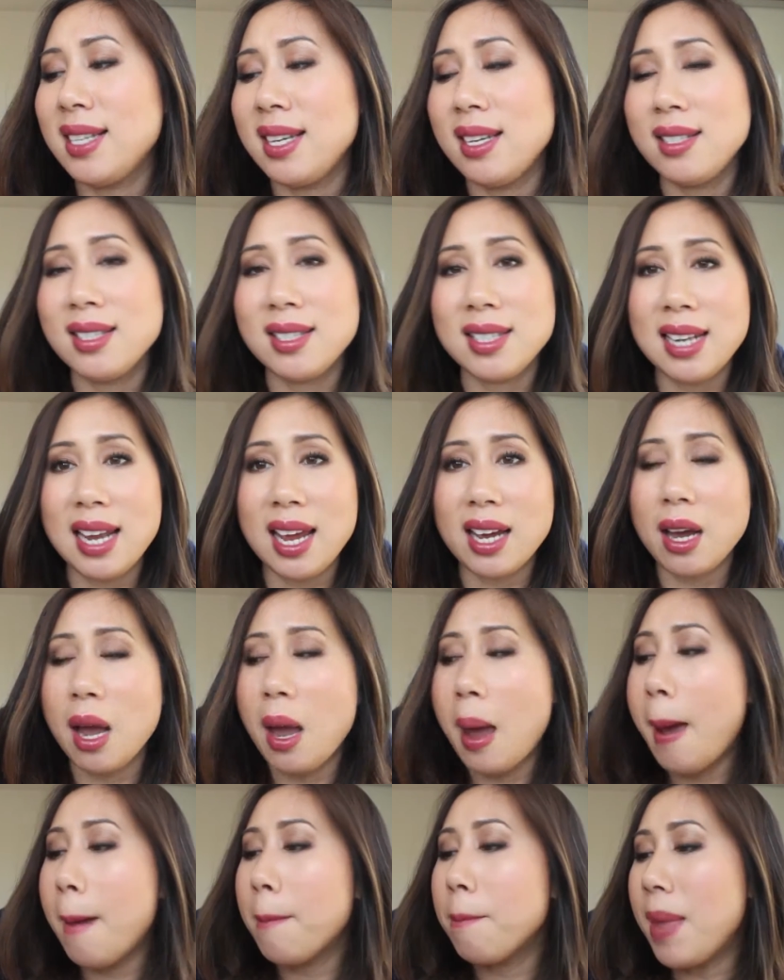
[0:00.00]
De-Slick
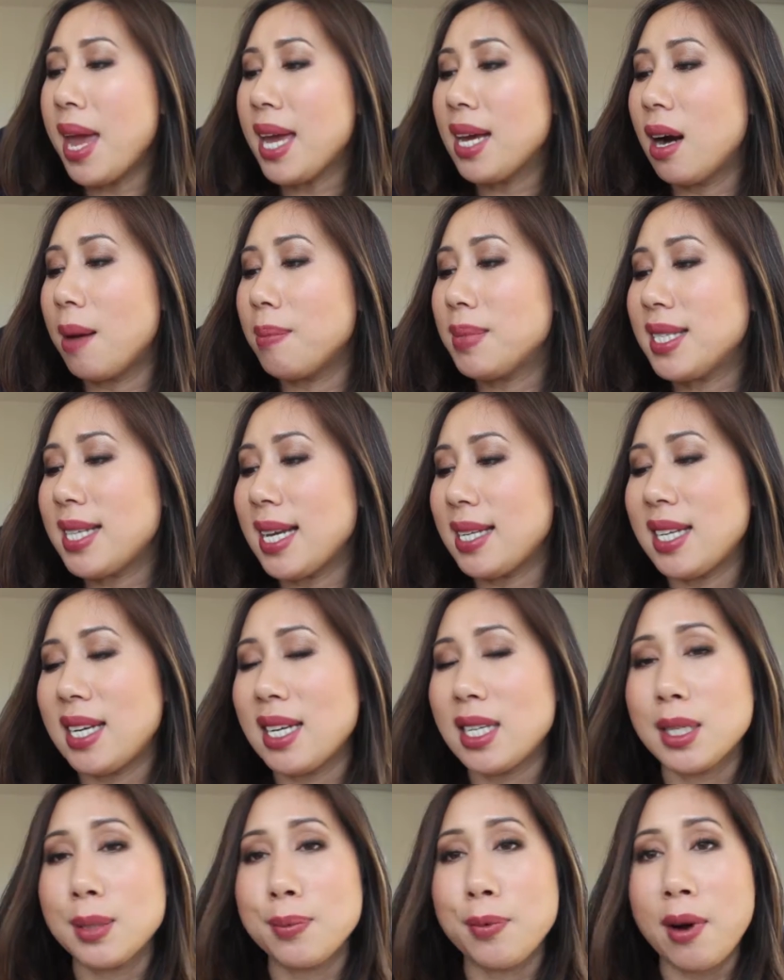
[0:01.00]
Makeup
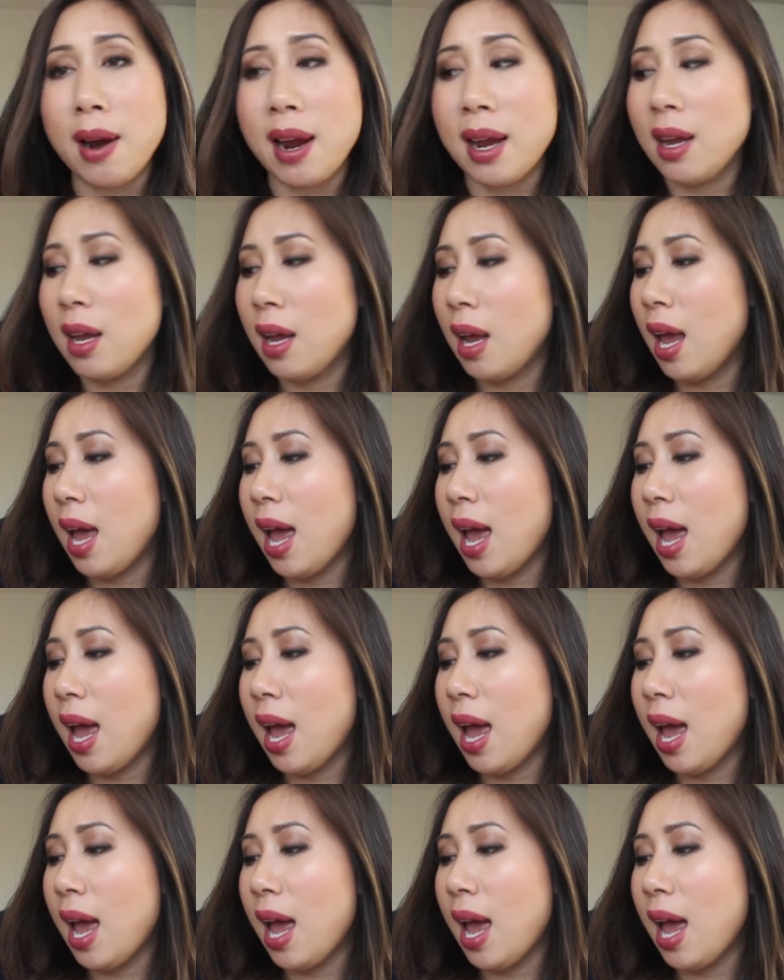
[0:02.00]
Setting Spray.